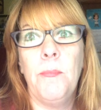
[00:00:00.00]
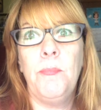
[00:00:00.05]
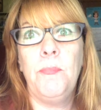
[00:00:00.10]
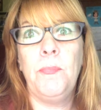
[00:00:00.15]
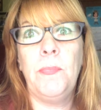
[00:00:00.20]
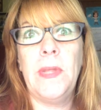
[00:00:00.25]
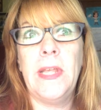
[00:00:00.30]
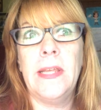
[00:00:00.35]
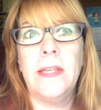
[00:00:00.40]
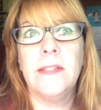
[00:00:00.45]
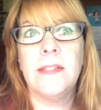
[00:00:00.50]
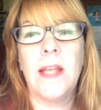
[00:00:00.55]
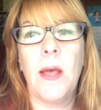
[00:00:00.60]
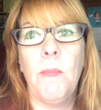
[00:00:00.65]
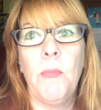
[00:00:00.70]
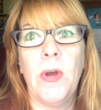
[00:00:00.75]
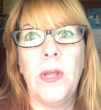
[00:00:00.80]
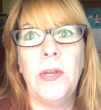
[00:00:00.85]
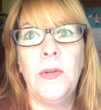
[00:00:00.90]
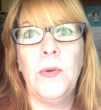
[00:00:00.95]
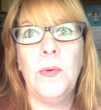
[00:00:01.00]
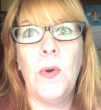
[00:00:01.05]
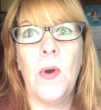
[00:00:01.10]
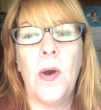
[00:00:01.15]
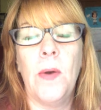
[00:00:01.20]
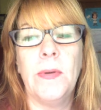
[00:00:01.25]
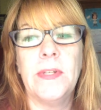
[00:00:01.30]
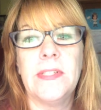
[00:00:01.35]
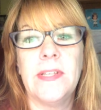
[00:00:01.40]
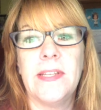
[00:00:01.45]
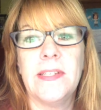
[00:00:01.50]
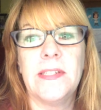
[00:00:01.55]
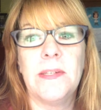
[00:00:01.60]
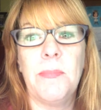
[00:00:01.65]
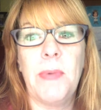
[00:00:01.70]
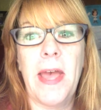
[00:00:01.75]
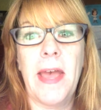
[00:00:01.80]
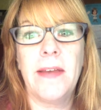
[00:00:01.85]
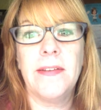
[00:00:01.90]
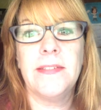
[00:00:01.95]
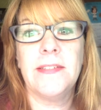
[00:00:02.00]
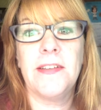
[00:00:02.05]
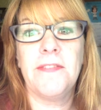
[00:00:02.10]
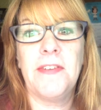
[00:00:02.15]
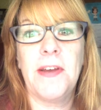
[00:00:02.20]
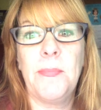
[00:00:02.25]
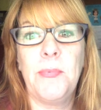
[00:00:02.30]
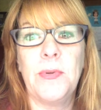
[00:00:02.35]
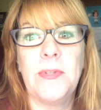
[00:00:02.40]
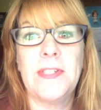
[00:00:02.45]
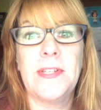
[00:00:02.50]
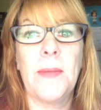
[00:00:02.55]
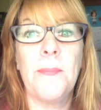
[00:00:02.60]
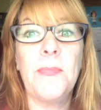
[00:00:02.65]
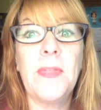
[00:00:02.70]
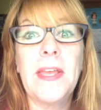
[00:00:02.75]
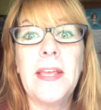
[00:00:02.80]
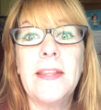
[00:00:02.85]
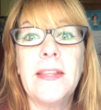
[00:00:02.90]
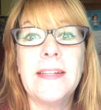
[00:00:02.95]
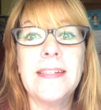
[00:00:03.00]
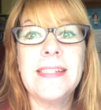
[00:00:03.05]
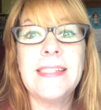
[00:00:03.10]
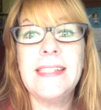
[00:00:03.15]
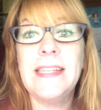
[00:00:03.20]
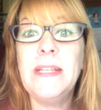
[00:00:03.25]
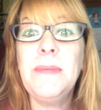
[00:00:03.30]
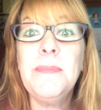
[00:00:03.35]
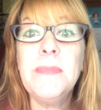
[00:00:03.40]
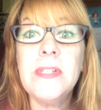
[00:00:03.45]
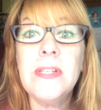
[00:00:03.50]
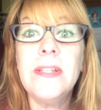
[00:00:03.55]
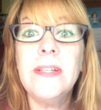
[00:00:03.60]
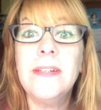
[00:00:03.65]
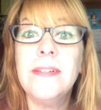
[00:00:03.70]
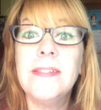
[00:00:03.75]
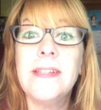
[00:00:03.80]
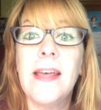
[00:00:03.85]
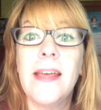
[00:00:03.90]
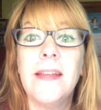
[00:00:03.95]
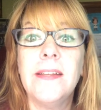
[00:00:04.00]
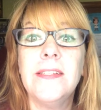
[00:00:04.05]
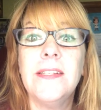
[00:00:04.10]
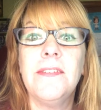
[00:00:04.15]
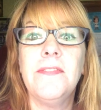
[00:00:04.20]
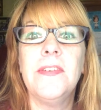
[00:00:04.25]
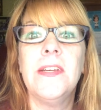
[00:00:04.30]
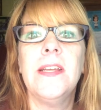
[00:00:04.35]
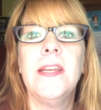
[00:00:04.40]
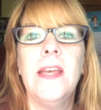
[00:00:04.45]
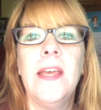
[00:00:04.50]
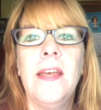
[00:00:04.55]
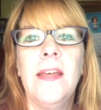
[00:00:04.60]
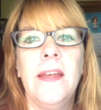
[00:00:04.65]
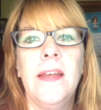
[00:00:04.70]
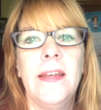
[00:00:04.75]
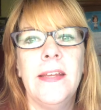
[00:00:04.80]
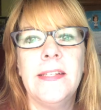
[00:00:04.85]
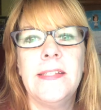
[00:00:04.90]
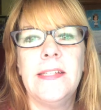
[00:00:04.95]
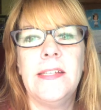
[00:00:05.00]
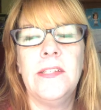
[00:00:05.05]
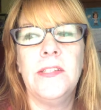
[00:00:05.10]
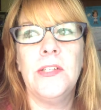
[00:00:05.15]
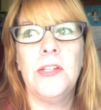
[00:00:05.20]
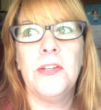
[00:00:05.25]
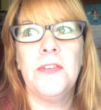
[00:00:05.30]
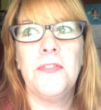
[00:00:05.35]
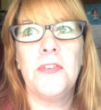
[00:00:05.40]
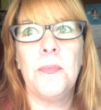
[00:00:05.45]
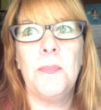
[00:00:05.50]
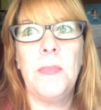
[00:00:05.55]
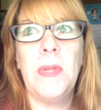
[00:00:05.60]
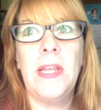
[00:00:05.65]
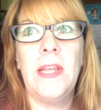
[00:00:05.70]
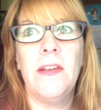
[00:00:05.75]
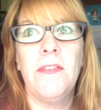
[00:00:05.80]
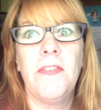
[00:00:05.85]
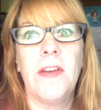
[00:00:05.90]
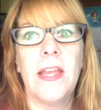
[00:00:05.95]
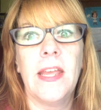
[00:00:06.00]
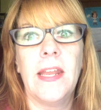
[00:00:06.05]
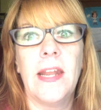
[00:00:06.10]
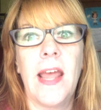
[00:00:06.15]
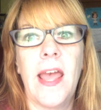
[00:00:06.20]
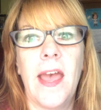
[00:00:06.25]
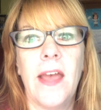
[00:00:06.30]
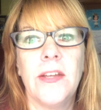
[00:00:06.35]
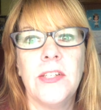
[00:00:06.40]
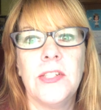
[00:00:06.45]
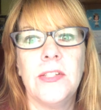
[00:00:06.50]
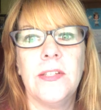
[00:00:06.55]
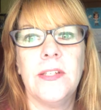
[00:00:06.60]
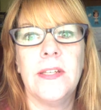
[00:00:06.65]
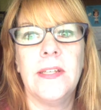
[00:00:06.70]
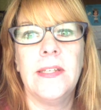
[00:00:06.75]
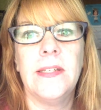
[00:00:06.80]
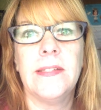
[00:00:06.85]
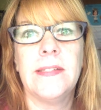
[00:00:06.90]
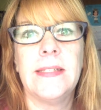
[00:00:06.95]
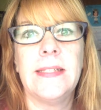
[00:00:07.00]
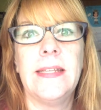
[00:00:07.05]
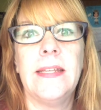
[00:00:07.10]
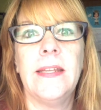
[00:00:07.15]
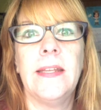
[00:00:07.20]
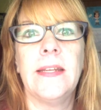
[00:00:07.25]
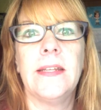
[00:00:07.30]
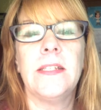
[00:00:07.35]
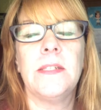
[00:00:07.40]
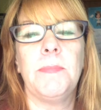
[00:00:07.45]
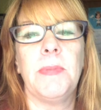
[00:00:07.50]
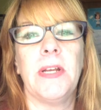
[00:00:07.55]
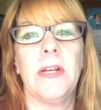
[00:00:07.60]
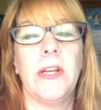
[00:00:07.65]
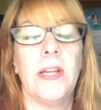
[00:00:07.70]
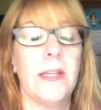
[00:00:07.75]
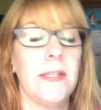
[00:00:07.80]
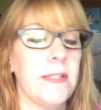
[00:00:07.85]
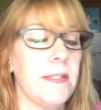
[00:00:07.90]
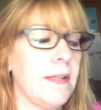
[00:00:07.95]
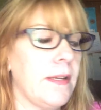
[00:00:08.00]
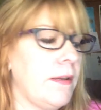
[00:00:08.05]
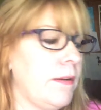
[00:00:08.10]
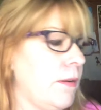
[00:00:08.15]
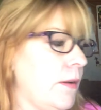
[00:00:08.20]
being someone who always likes to back stuff up with something that seems a little scientific. It's easier for me if I can actually see and experience it.